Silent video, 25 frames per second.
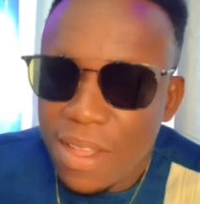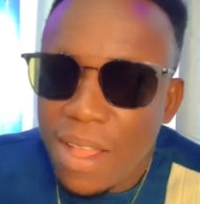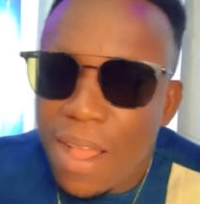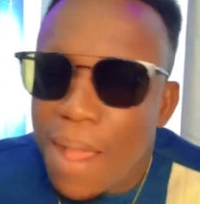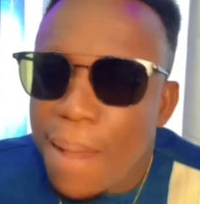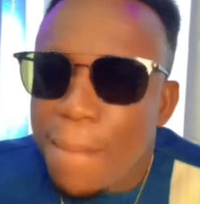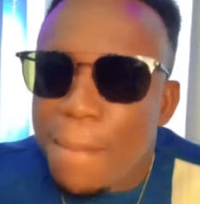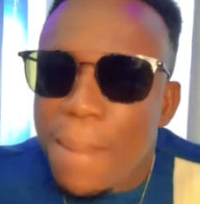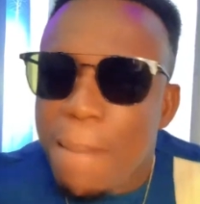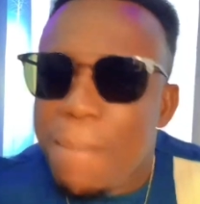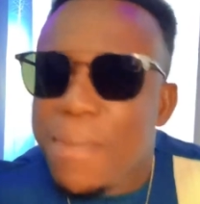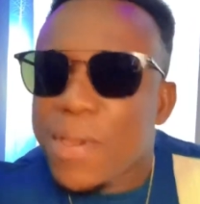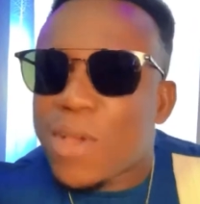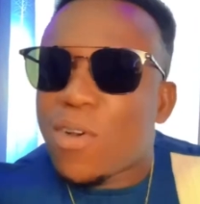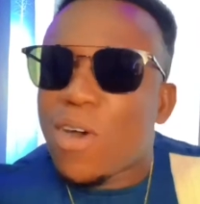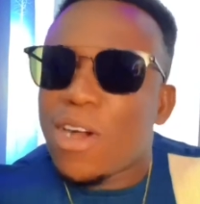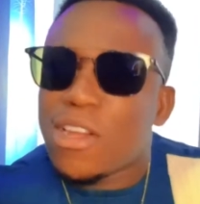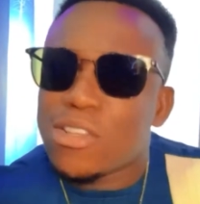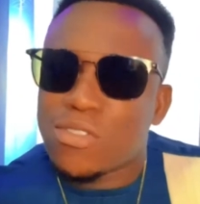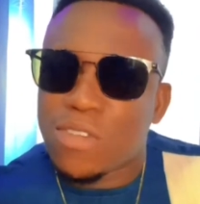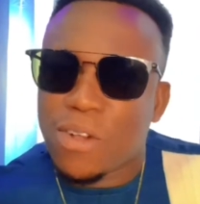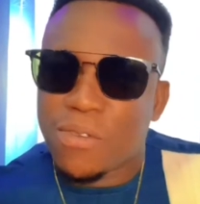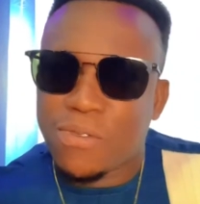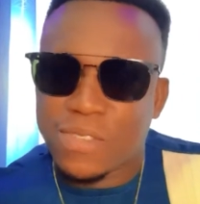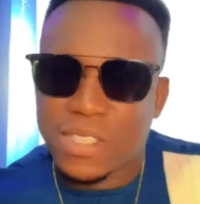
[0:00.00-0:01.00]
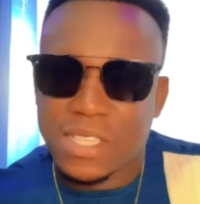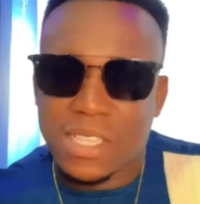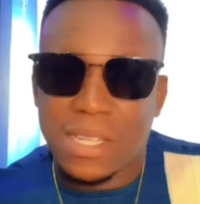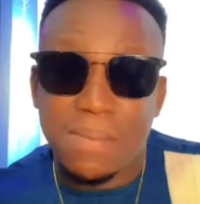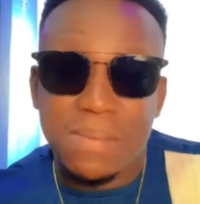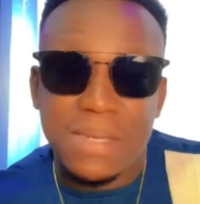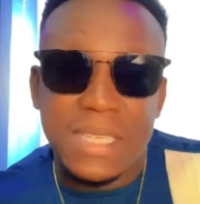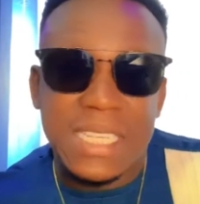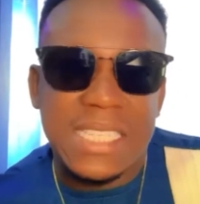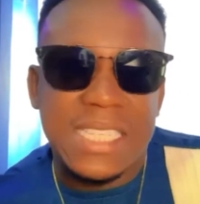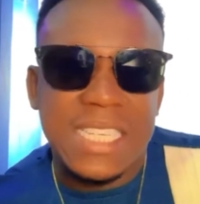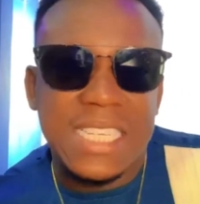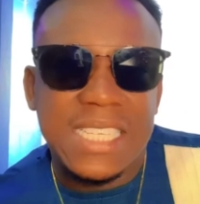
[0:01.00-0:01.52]
But because of some
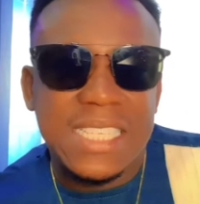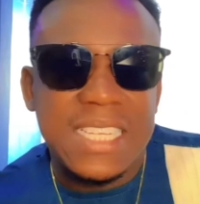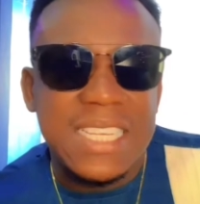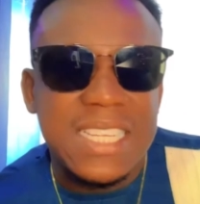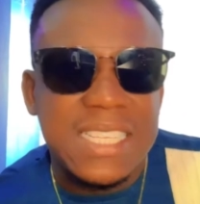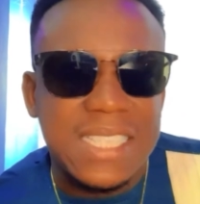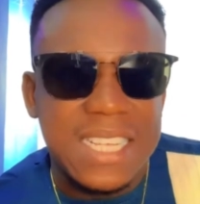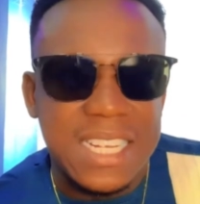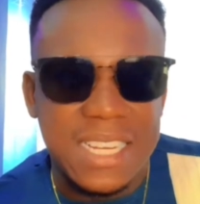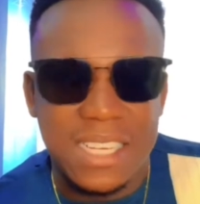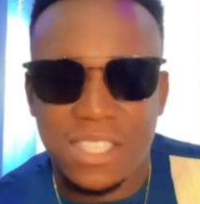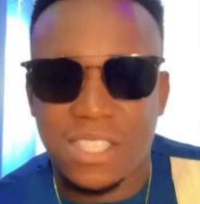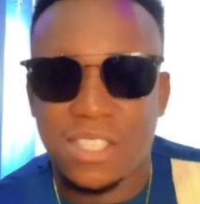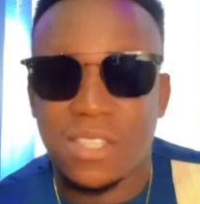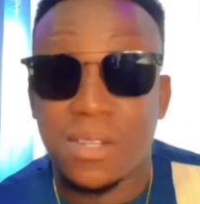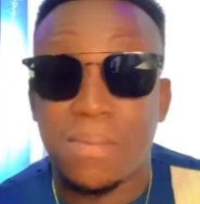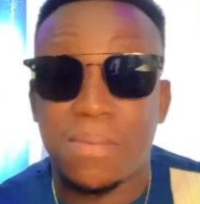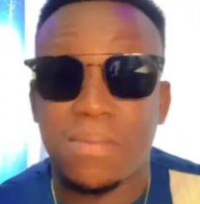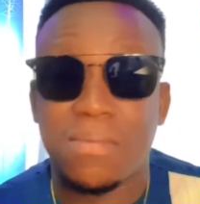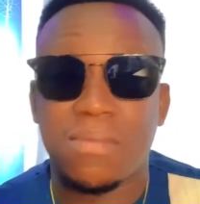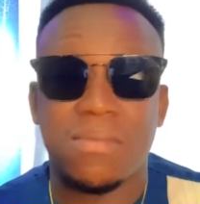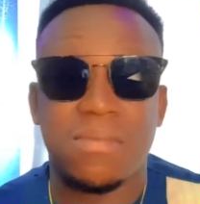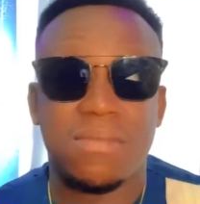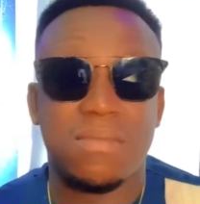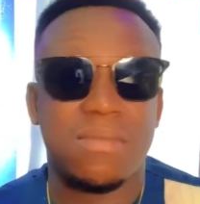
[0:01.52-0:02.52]
decisions and some